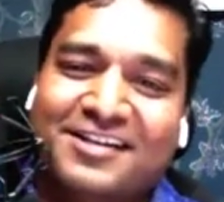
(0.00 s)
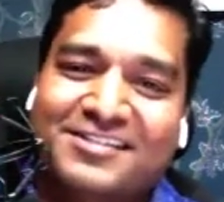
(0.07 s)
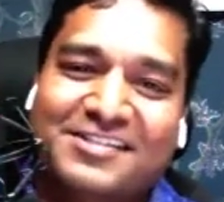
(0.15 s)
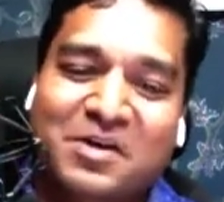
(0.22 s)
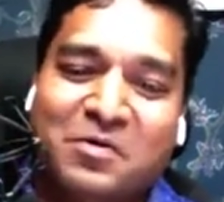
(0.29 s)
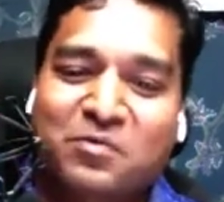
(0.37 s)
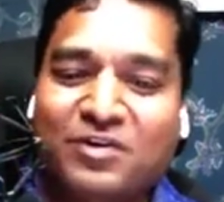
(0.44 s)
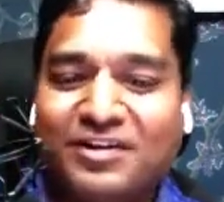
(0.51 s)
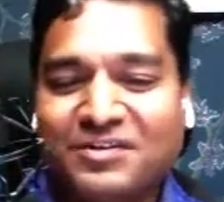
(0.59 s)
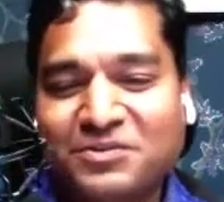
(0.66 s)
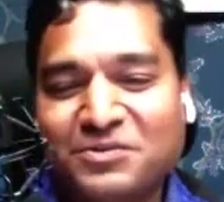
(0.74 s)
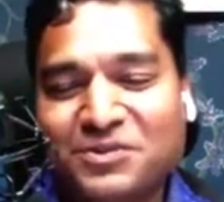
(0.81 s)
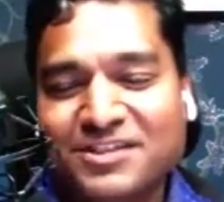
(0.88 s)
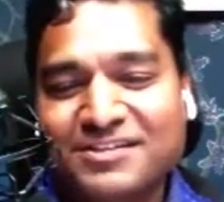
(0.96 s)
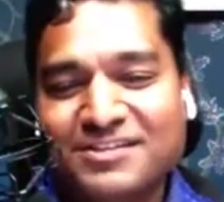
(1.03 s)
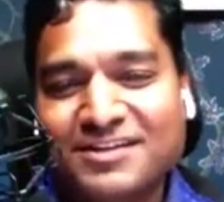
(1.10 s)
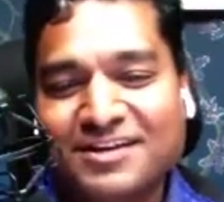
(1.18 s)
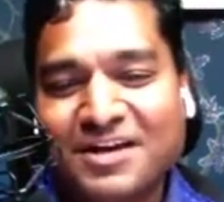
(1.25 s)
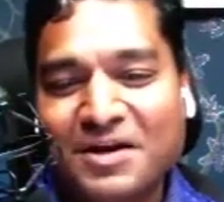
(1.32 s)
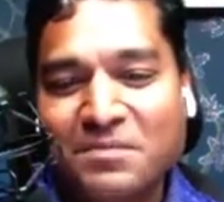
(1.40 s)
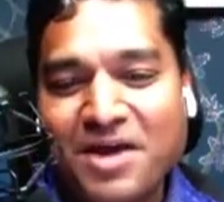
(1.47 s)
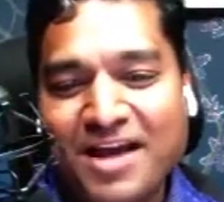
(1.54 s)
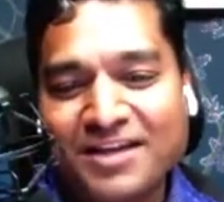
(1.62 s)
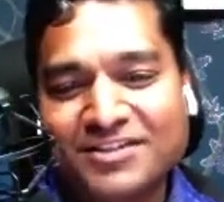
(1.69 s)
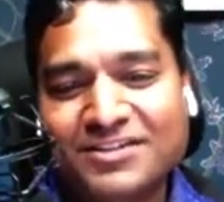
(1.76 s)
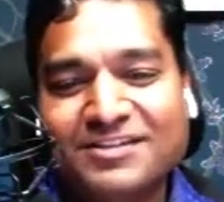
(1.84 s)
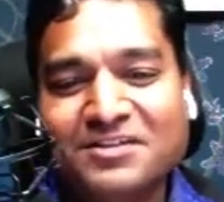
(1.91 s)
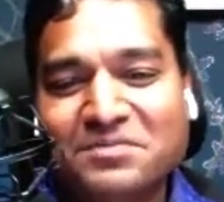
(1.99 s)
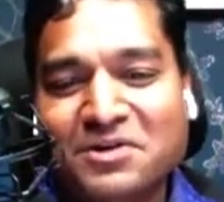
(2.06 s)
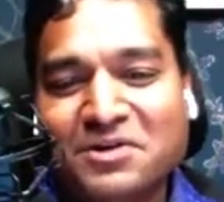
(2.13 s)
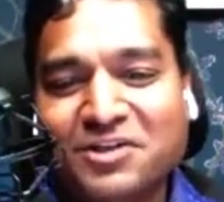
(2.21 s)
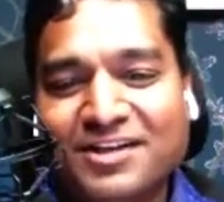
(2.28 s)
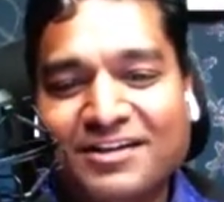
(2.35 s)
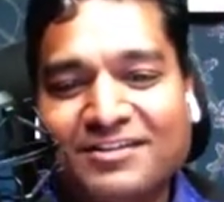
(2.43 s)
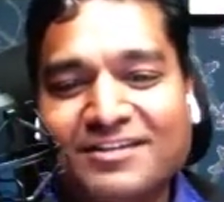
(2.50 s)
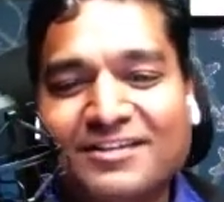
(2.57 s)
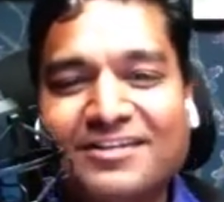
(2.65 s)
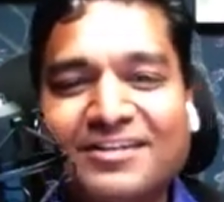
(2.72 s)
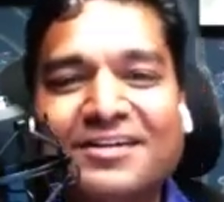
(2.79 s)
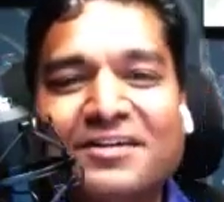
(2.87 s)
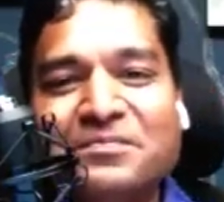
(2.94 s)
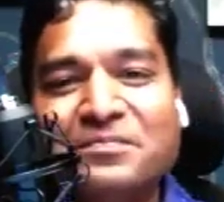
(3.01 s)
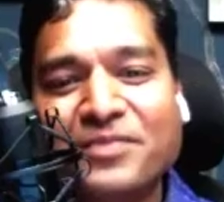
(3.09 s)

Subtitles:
someone who is passionate about healthcare,